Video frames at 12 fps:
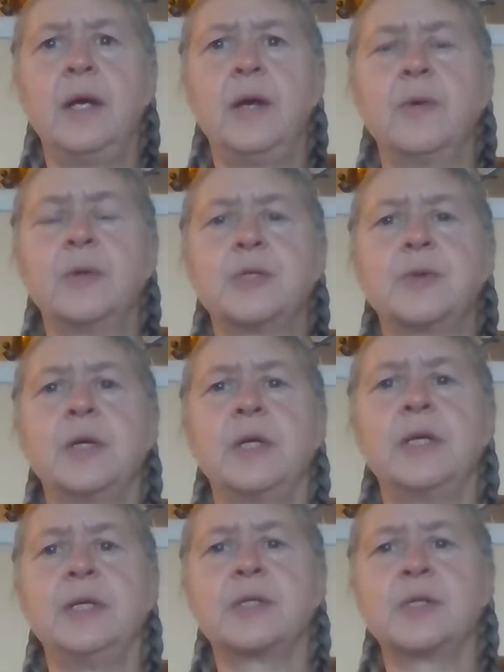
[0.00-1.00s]
it was
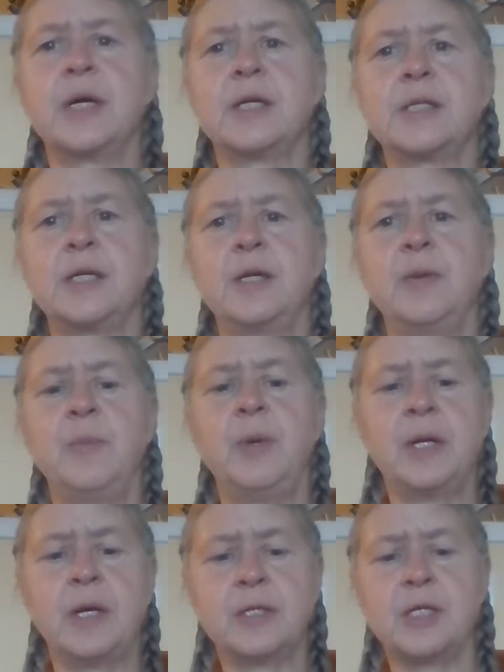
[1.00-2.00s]
really interesting
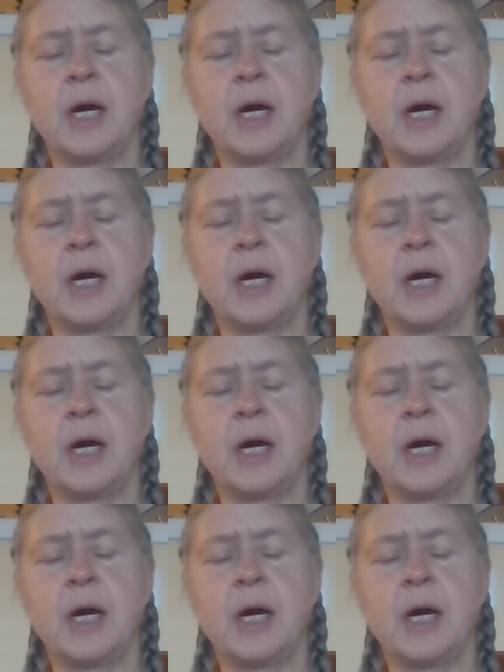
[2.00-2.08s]
being at